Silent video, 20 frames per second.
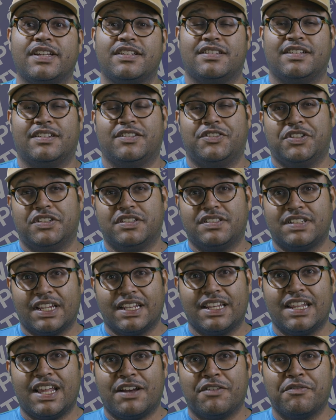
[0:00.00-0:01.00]
is that just
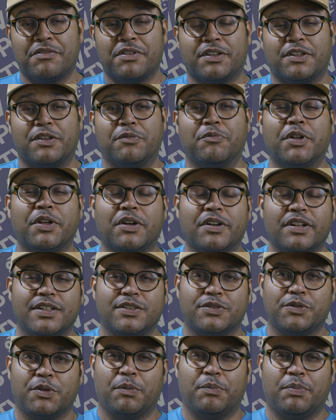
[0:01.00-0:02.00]
like now where the community
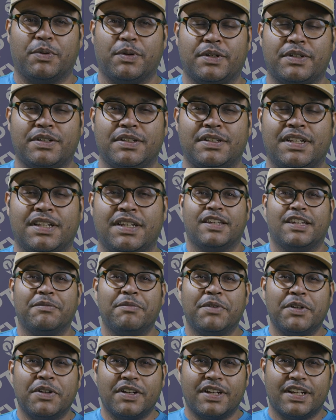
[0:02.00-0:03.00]
is so important,
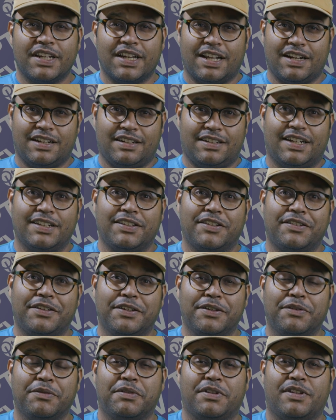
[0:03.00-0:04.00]
community had a lot to
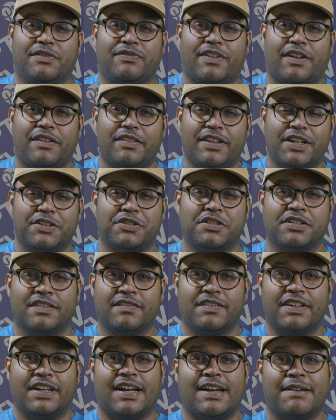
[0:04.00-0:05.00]
do with the foundation
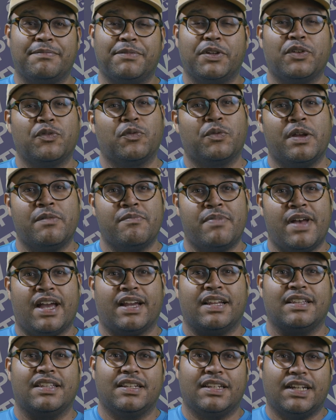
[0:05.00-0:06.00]
of the Opti way
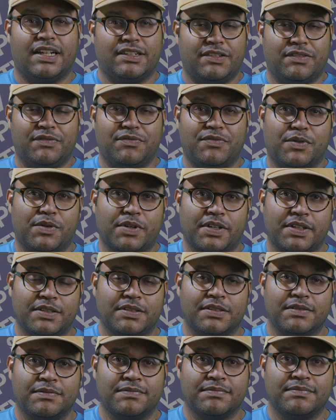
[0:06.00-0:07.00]
back in the
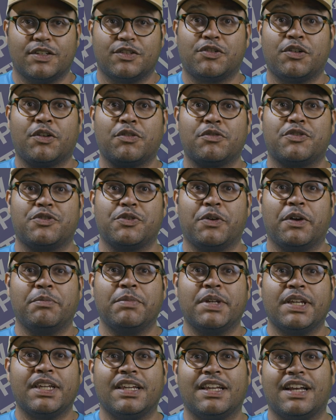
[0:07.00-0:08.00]
1940s. So join
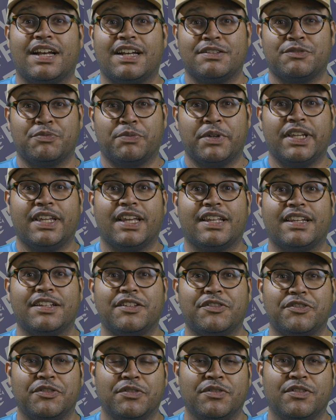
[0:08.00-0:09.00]
me as we get
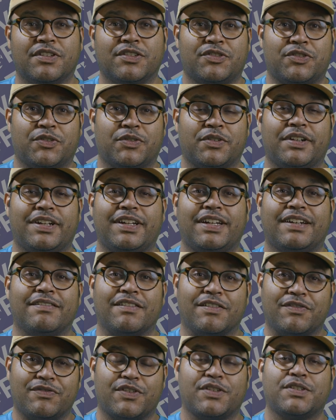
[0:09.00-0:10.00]
into the story
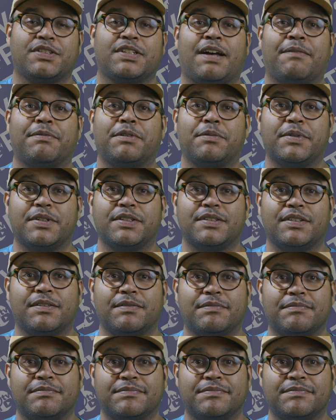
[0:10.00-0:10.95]
of the first Optimist.